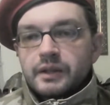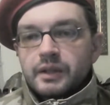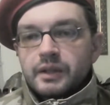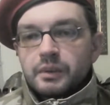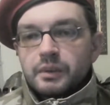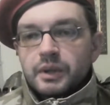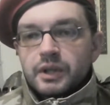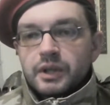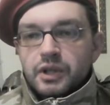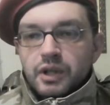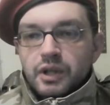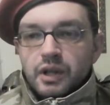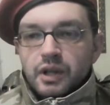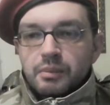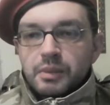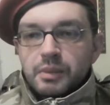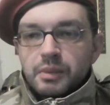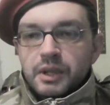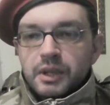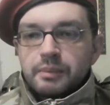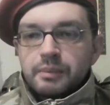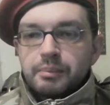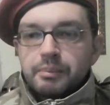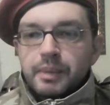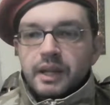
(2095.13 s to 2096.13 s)
so the
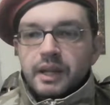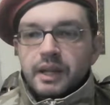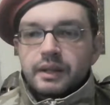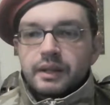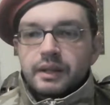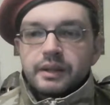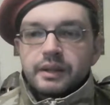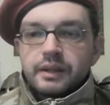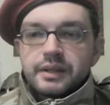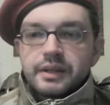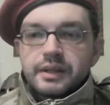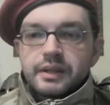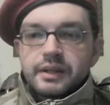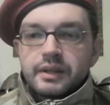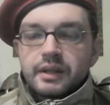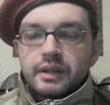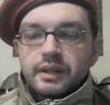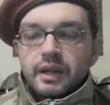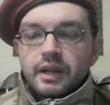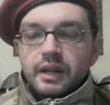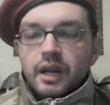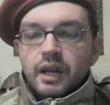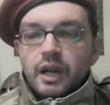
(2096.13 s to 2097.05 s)
German dependence